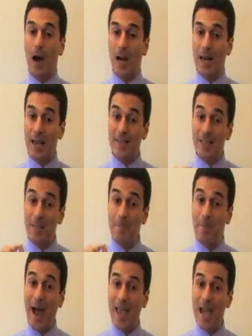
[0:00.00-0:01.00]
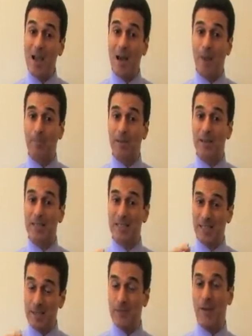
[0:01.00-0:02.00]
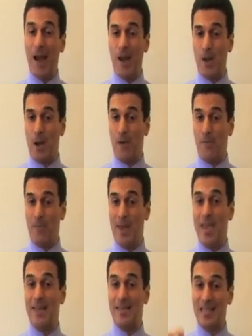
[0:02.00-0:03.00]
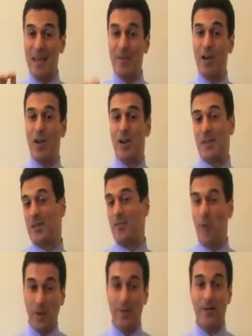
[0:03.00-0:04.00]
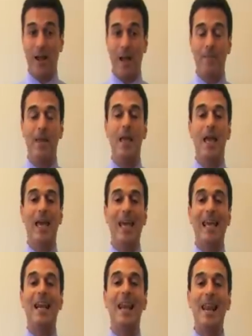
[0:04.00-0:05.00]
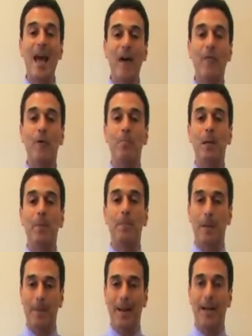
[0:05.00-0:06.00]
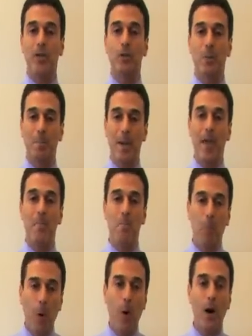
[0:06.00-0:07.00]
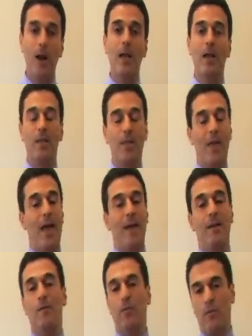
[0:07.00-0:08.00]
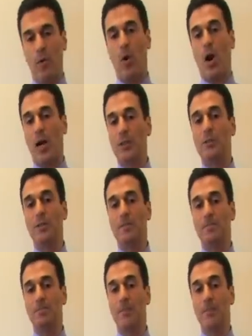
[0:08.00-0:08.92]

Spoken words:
Unless the buying company sees value of paying 740 dirham, it'll never be prepared to pay more than 400.